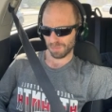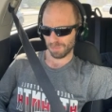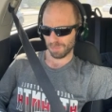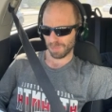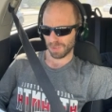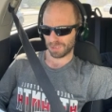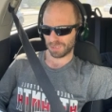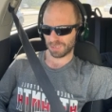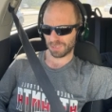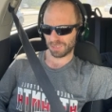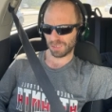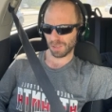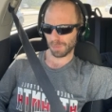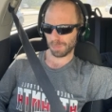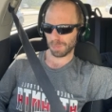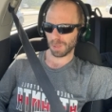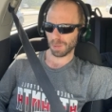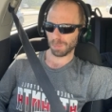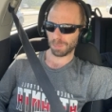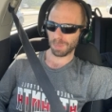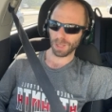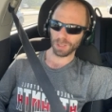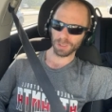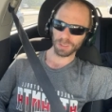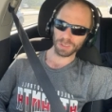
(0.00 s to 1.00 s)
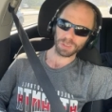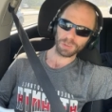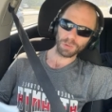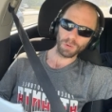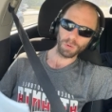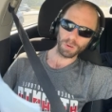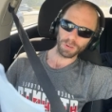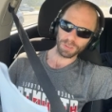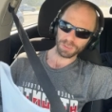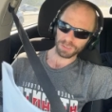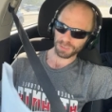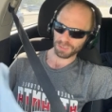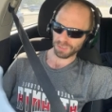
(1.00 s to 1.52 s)
Mississippi Appellate
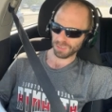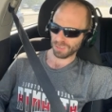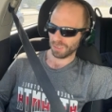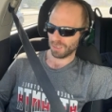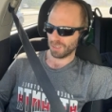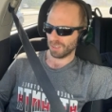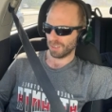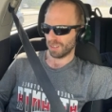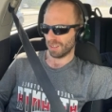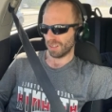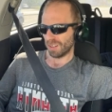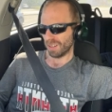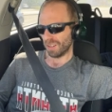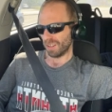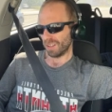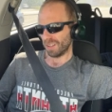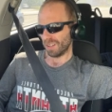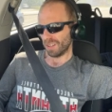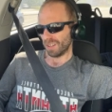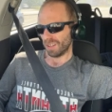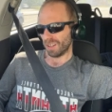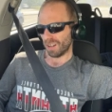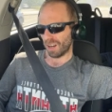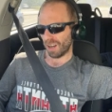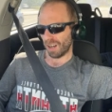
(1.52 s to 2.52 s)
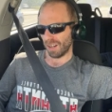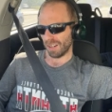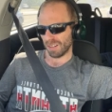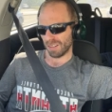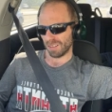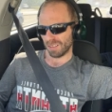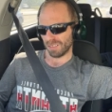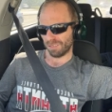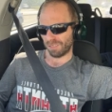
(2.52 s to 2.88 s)
Courts. All right.